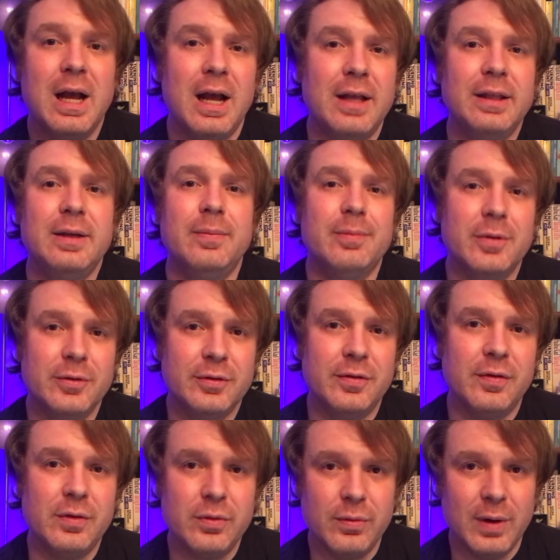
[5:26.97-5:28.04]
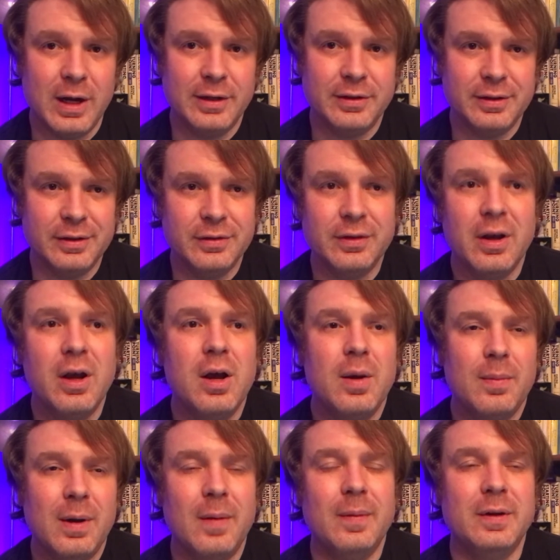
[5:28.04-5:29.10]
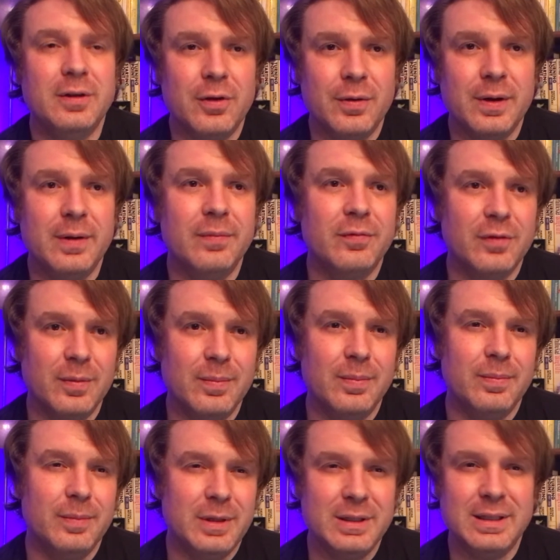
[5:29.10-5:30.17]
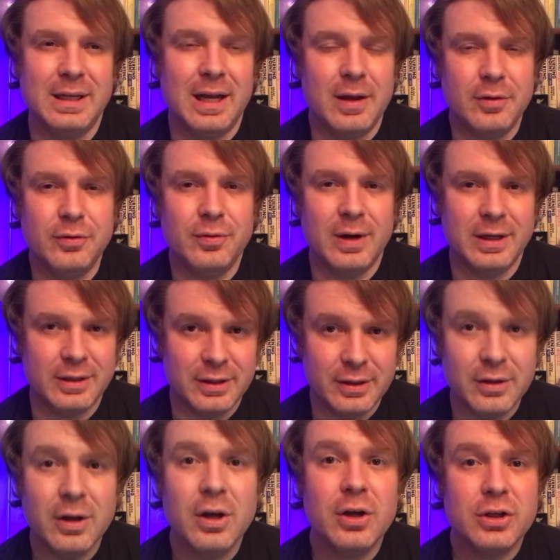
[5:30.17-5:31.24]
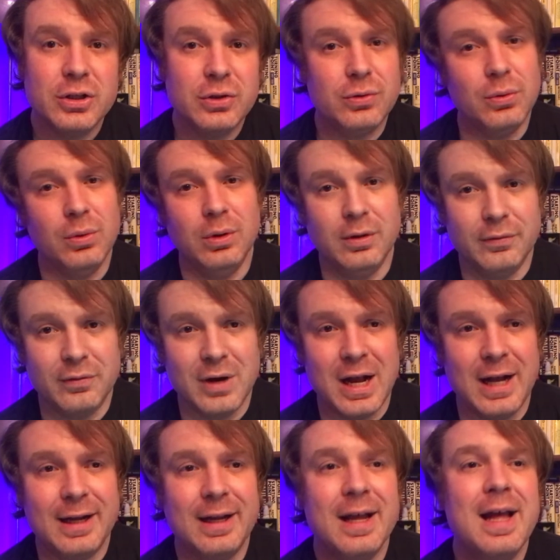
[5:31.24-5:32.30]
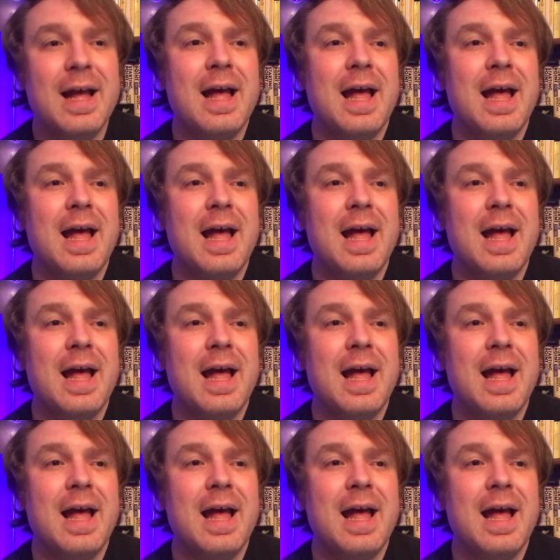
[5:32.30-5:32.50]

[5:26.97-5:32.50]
I think most of you who watch this probably know him from, he's the guy who directed School of Rock.